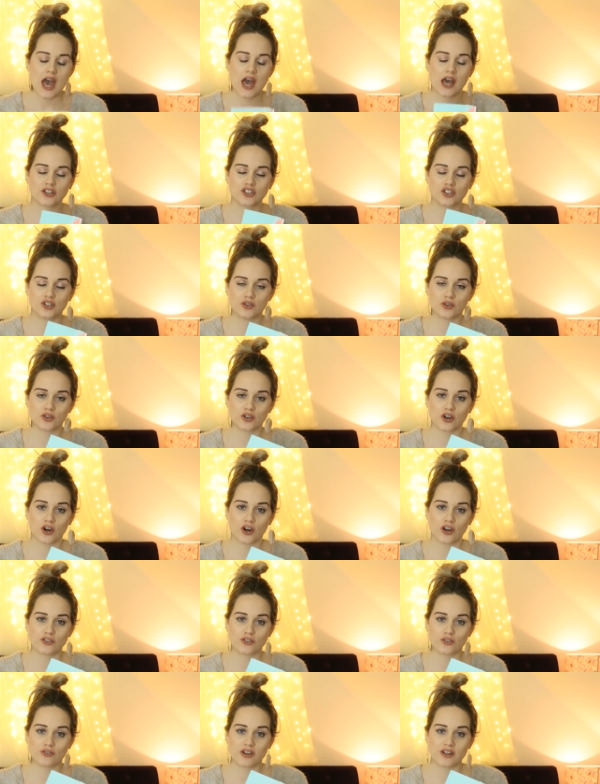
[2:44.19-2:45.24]
As you
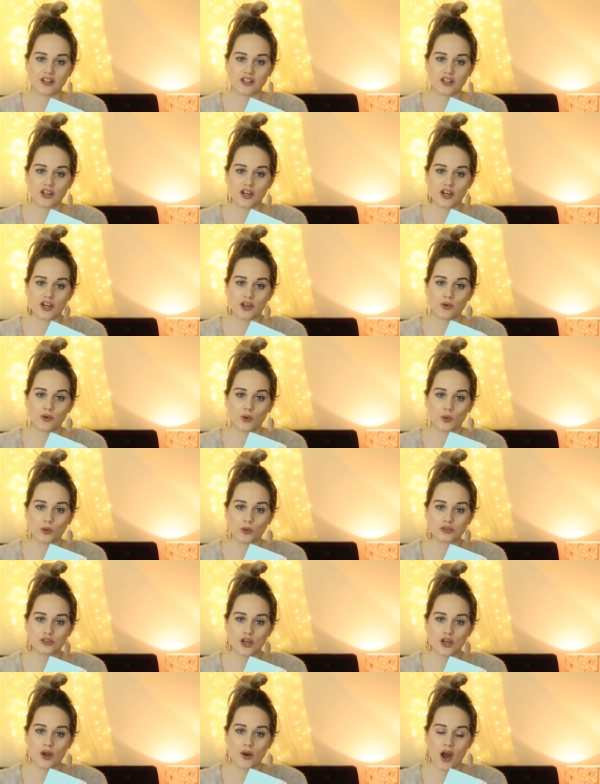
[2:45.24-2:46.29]
guys already know,
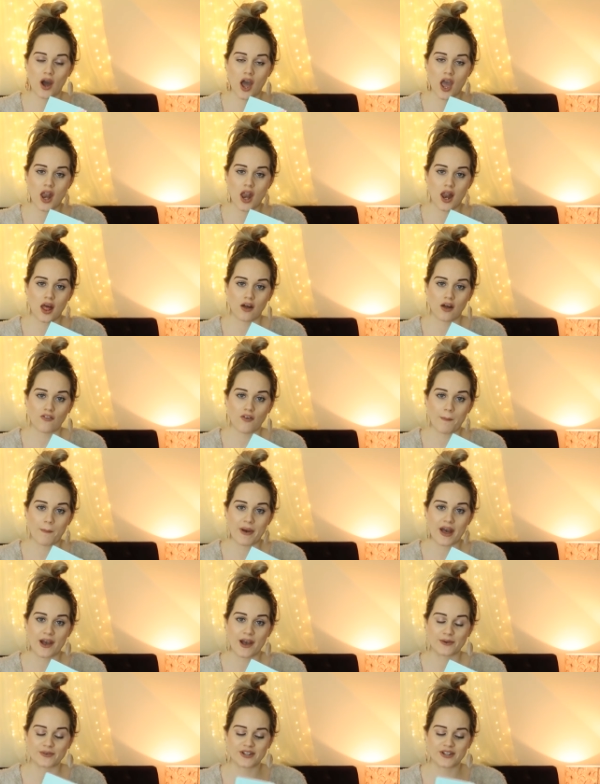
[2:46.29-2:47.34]
also I love
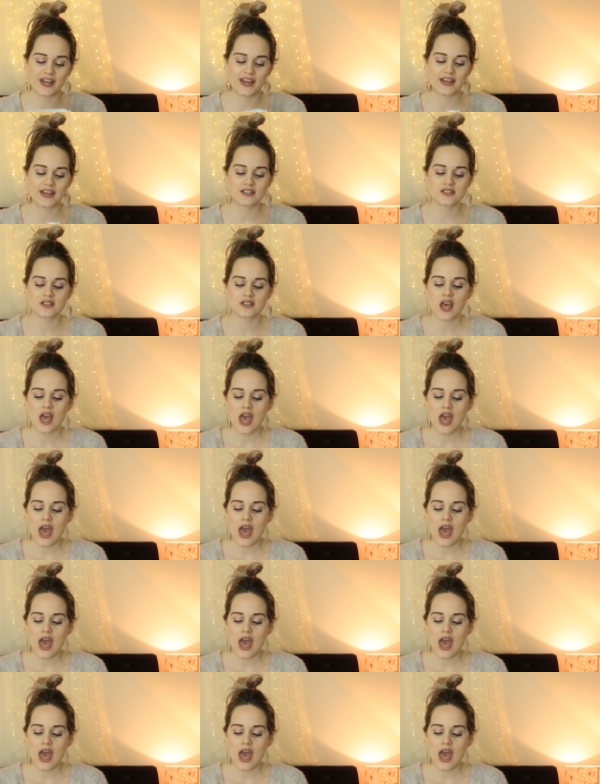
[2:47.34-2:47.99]
Poundland.